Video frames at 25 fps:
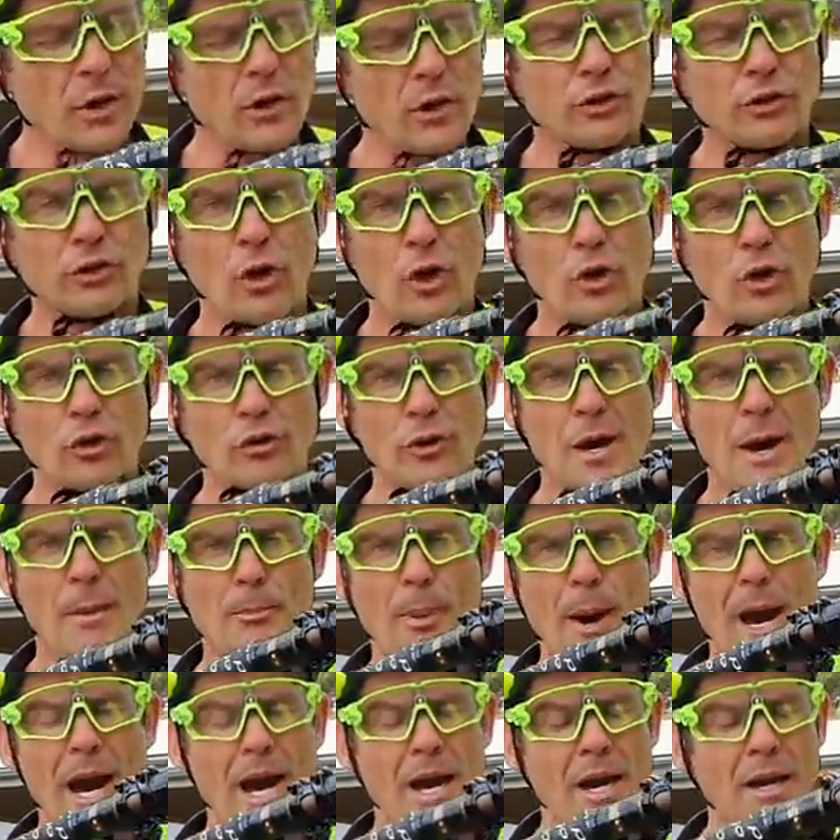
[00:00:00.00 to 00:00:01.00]
turns around,
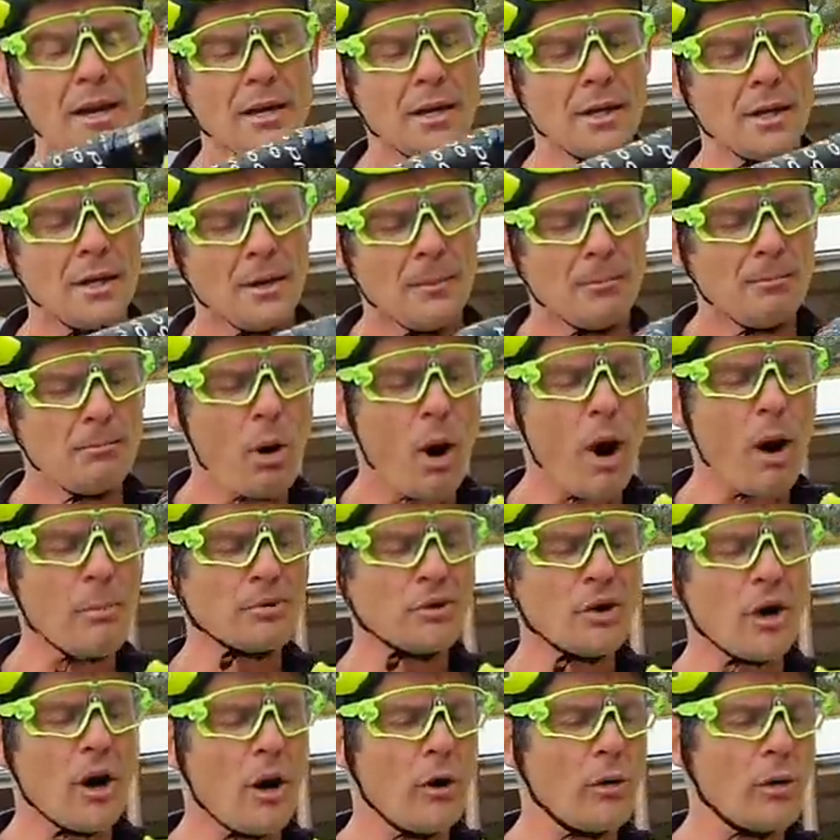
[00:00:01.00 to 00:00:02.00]
bang, pops
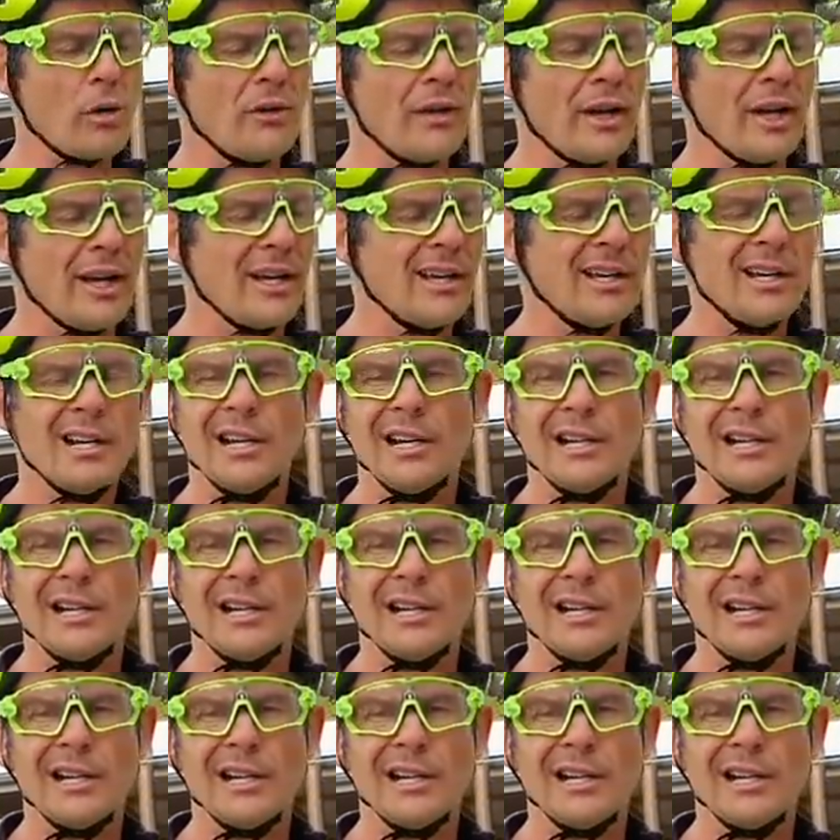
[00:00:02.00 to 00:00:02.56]
a hole in there.